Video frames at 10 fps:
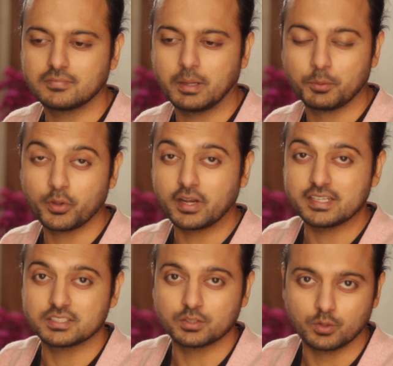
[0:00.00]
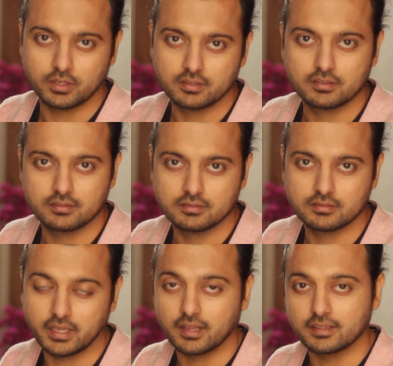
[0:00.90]
I'm doing less good.
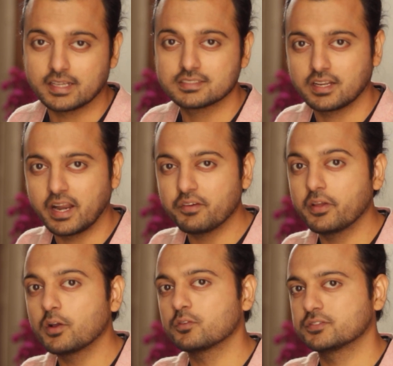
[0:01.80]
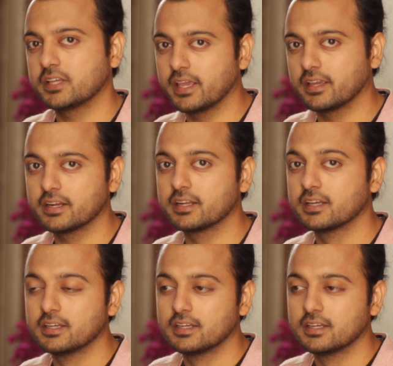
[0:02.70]
Yeah, that's the right way of saying it.